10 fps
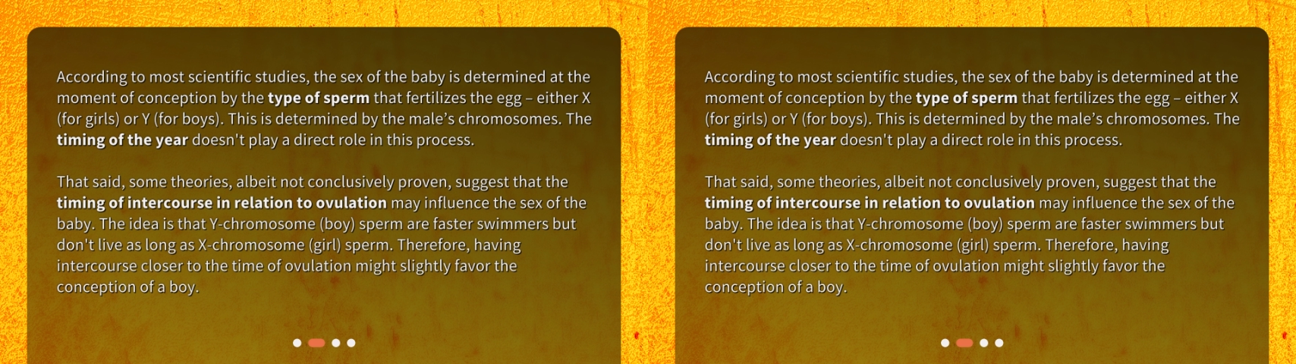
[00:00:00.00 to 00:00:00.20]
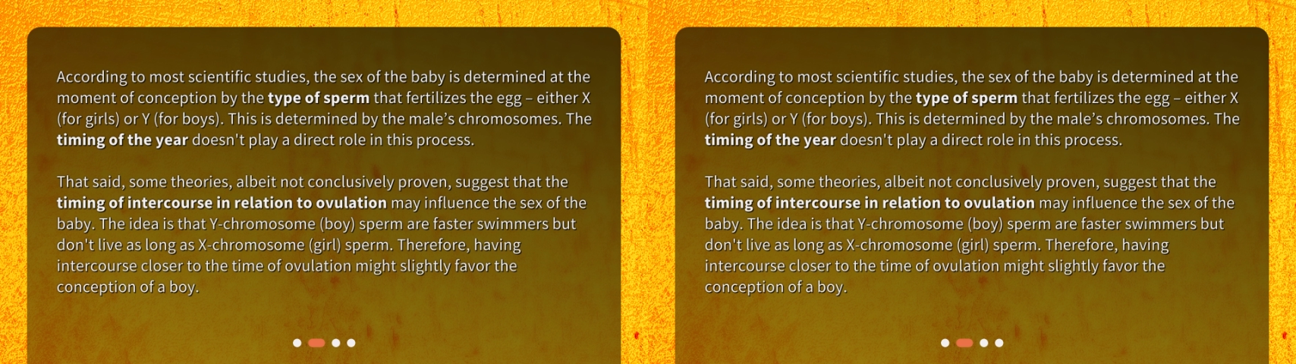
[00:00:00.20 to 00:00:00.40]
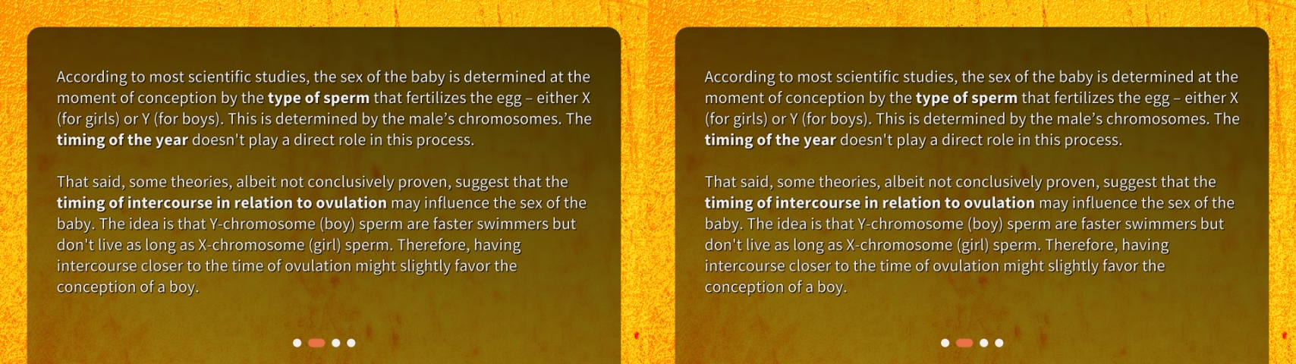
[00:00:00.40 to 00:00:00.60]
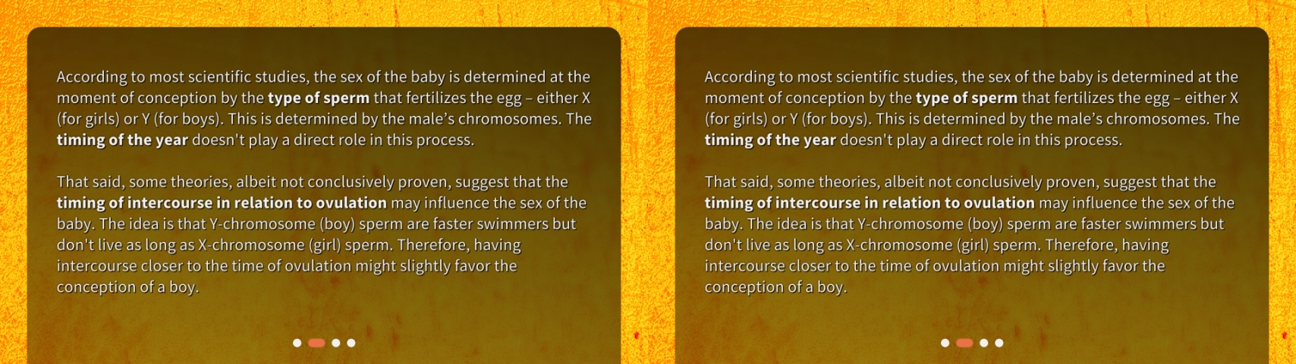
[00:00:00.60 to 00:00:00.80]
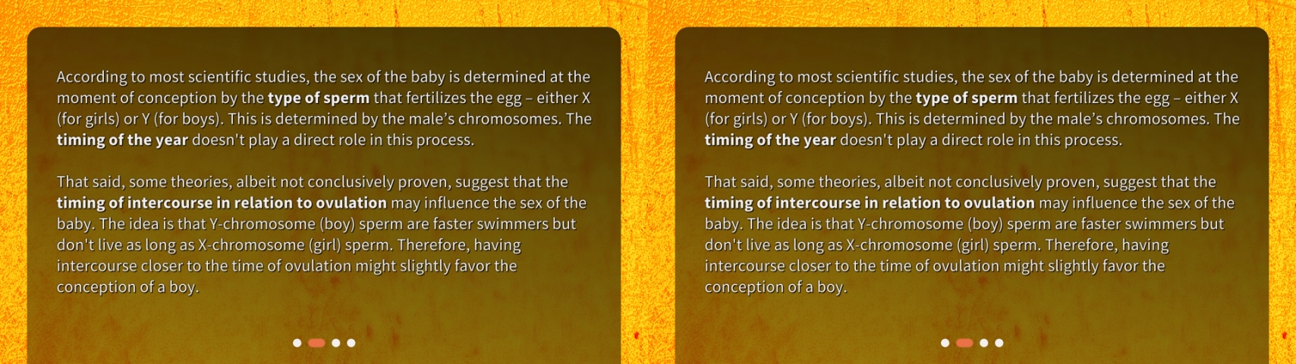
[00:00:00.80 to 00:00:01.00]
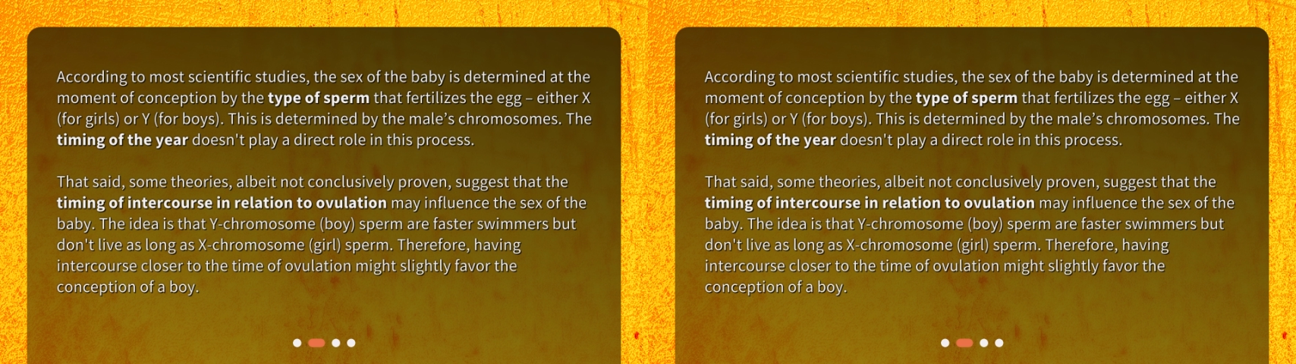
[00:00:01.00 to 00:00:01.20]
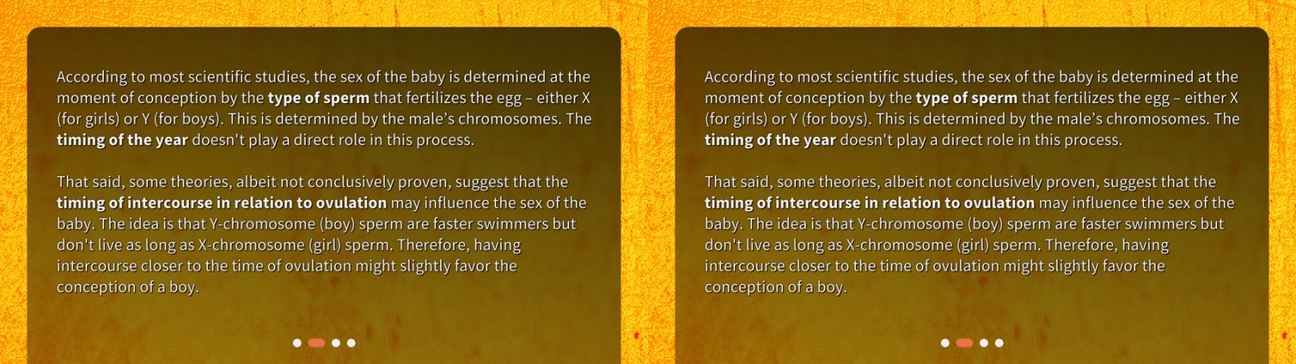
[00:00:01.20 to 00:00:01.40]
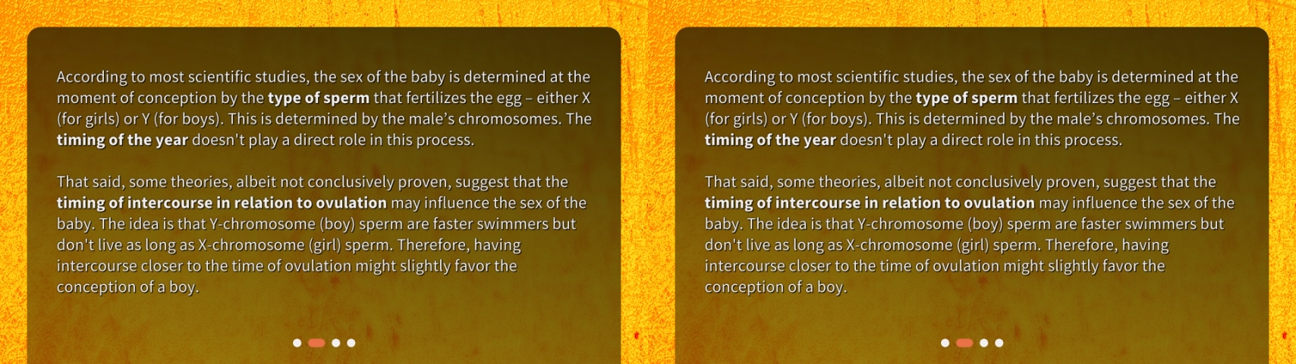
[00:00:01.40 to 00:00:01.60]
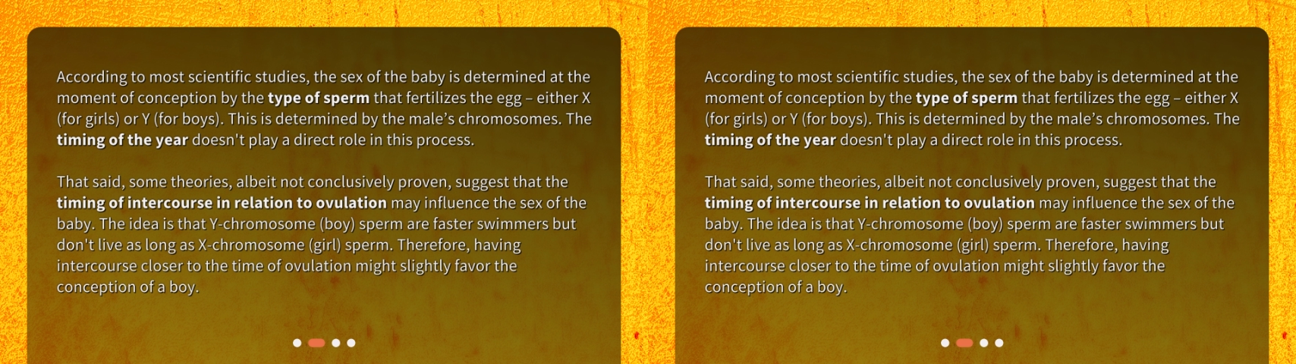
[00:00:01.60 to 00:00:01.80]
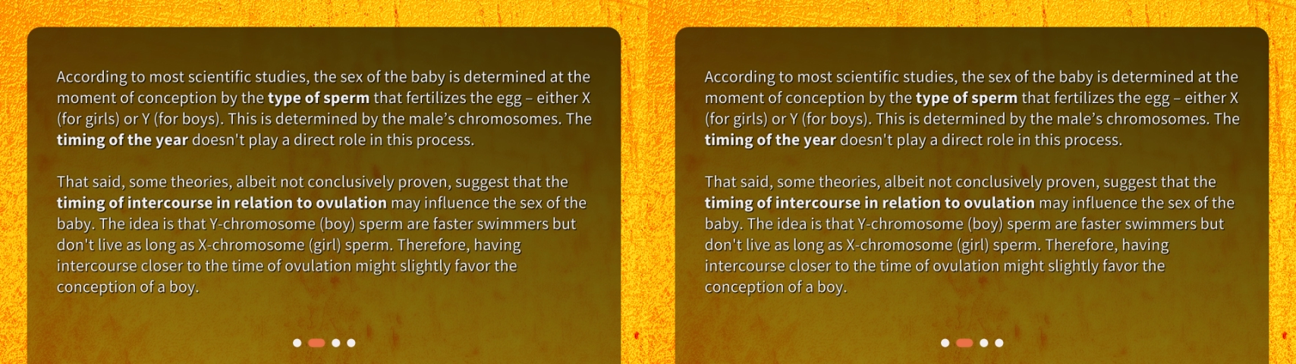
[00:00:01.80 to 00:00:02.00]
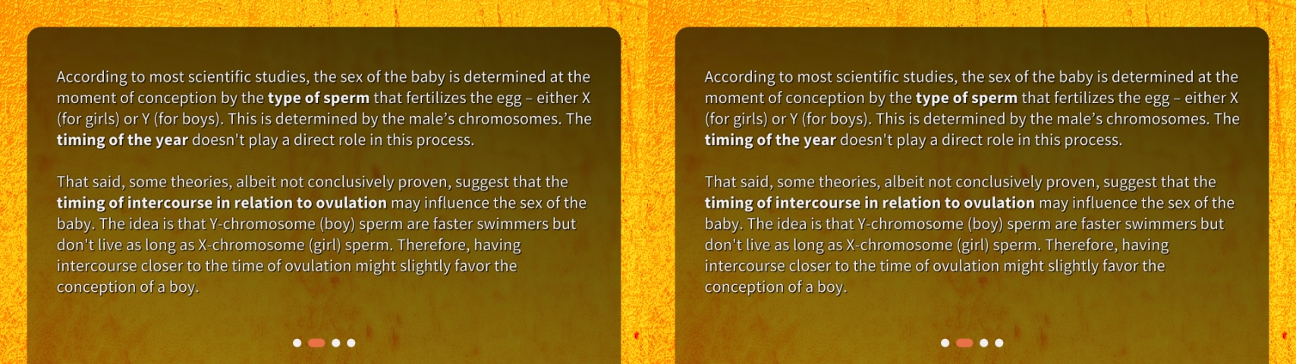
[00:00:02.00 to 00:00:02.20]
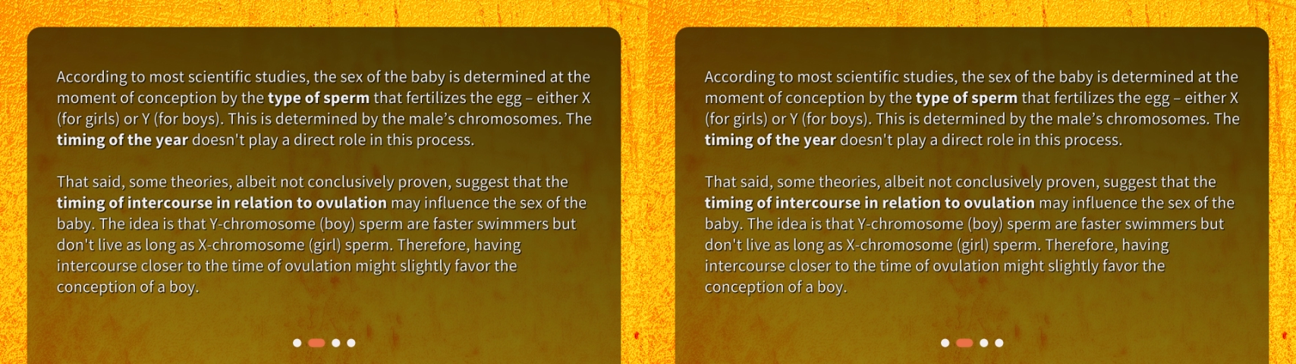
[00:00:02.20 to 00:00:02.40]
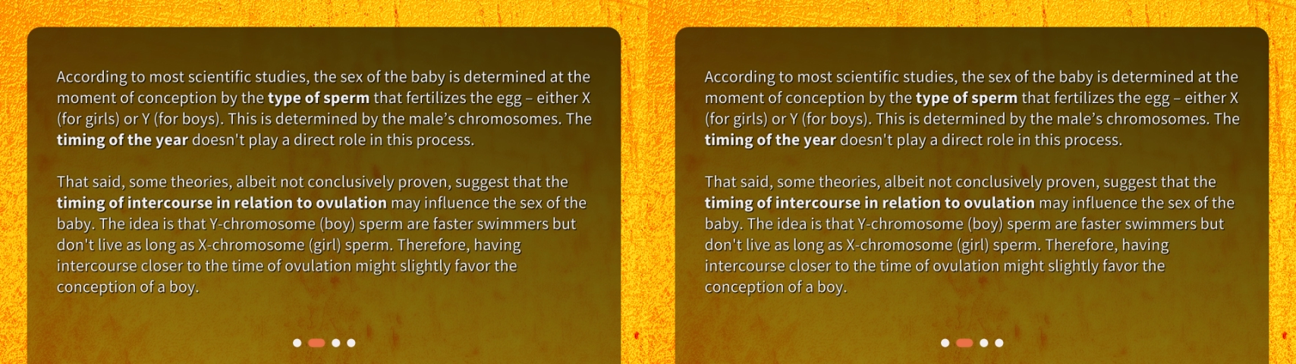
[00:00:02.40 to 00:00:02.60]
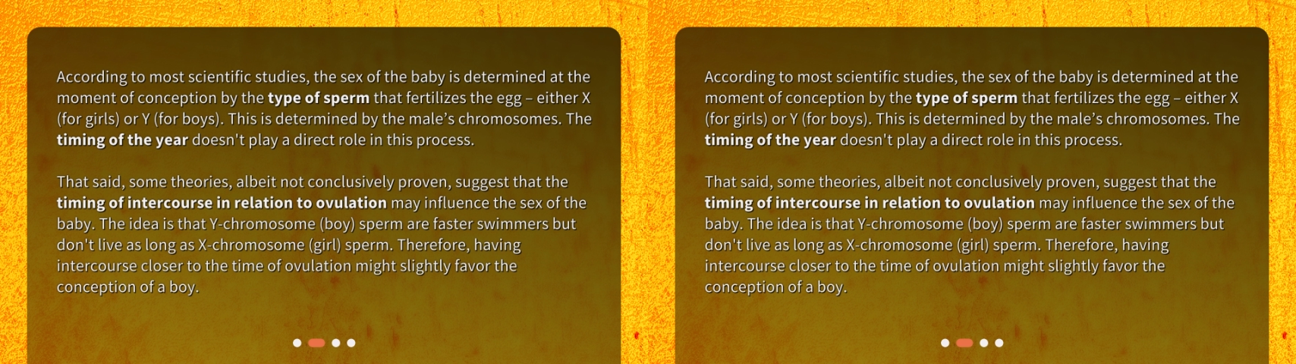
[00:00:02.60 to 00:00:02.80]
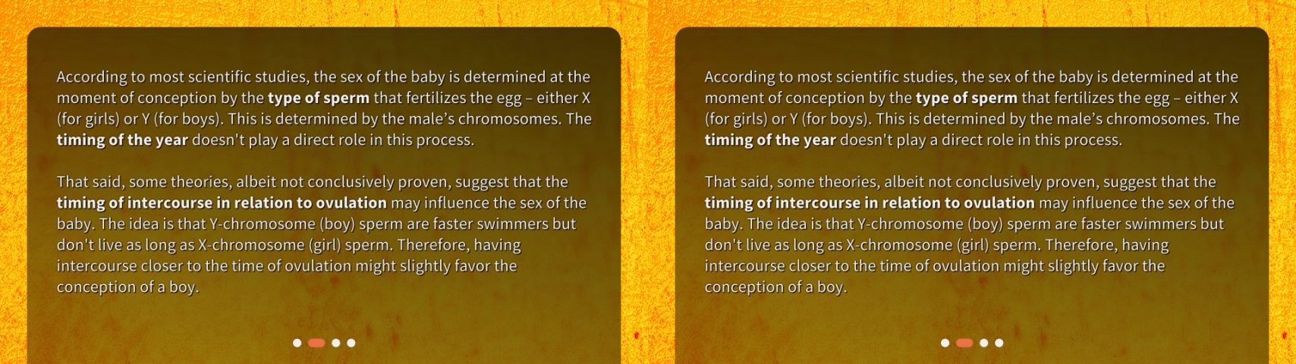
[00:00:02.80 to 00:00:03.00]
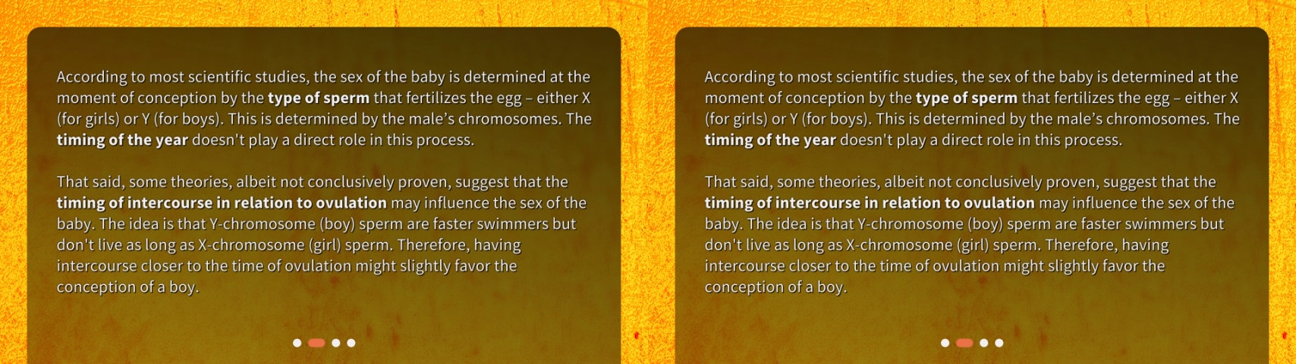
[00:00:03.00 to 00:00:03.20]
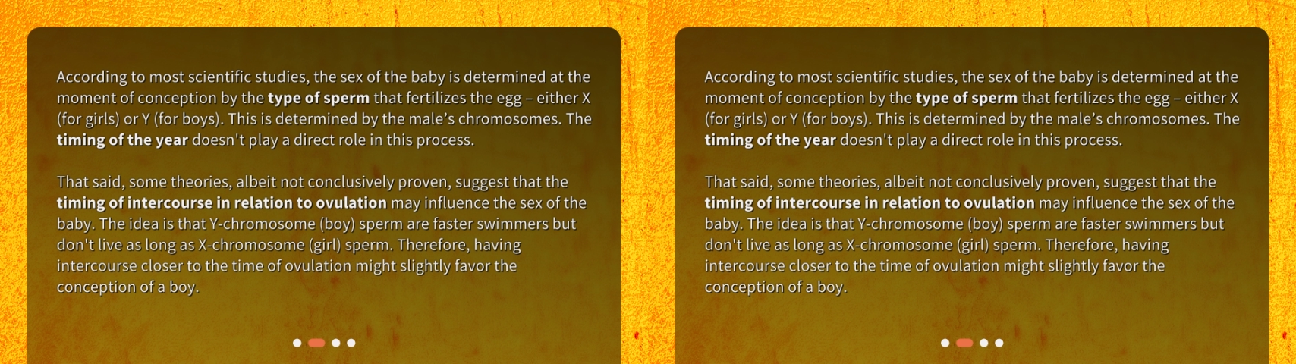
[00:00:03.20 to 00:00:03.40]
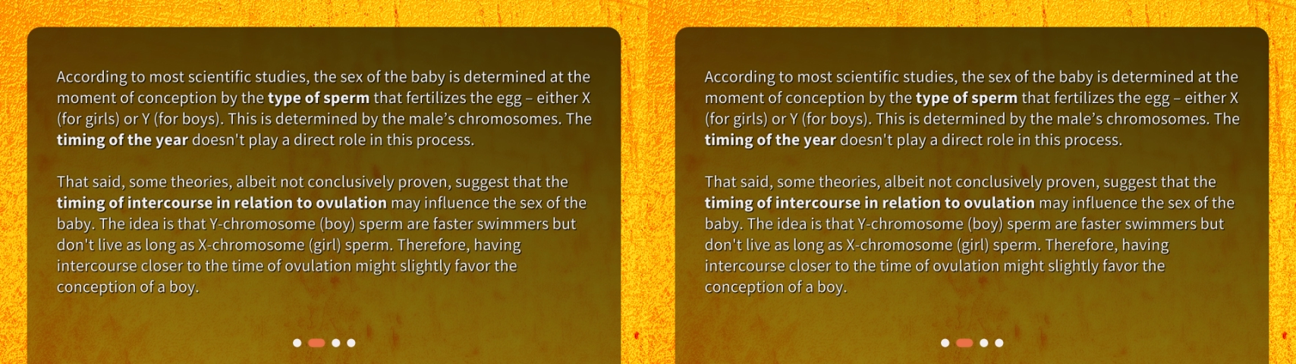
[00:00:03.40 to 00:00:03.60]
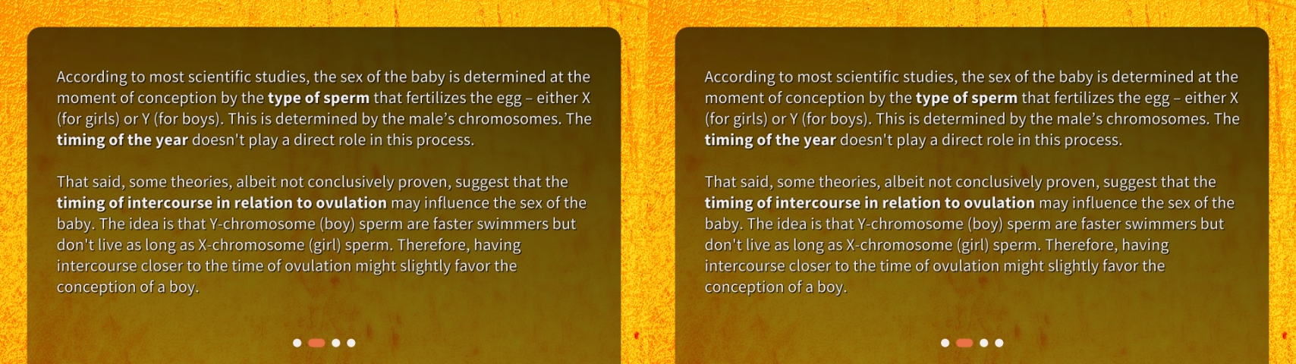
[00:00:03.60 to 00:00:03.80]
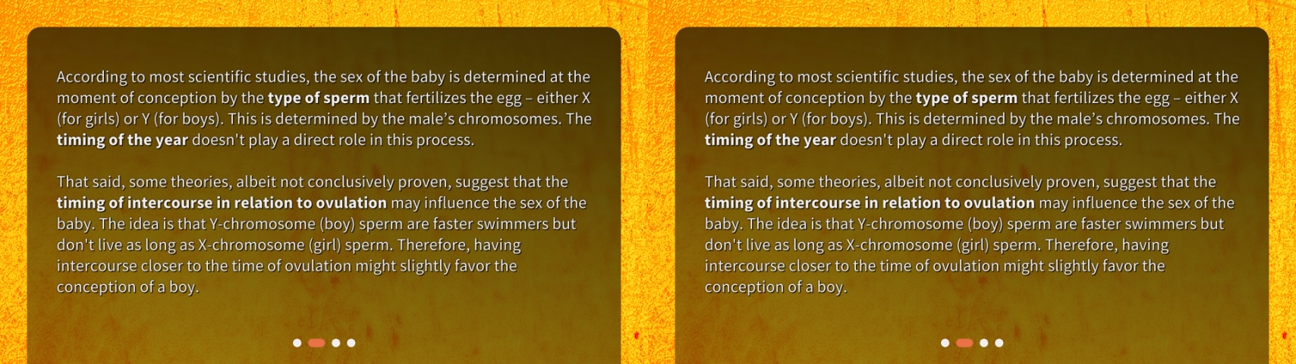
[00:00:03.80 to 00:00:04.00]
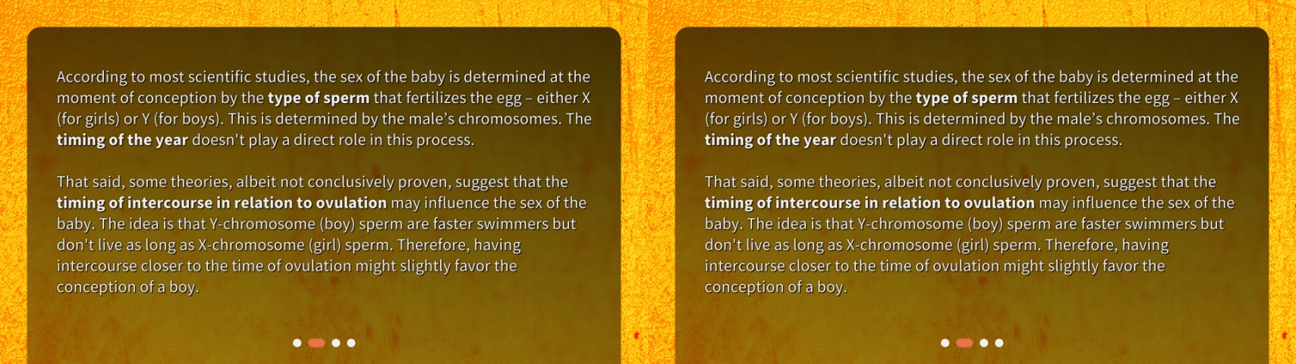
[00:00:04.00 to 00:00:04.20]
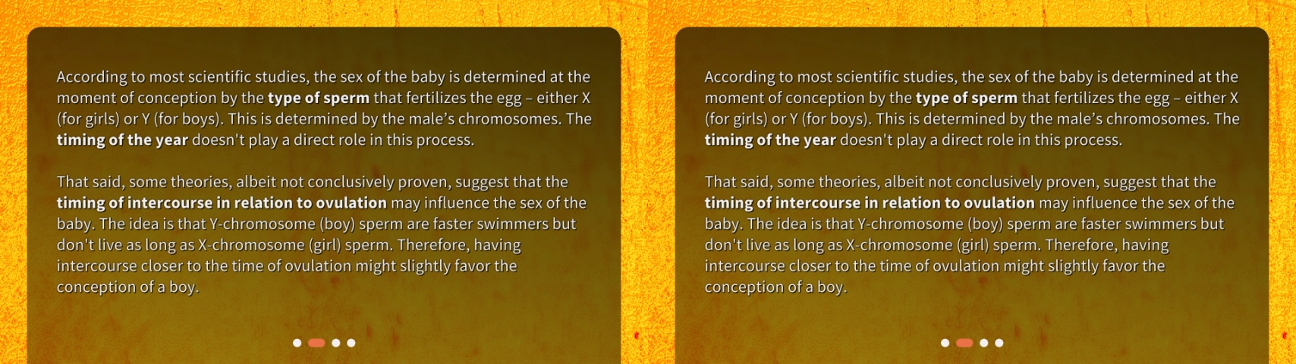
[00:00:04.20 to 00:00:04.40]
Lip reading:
(no speaker visible)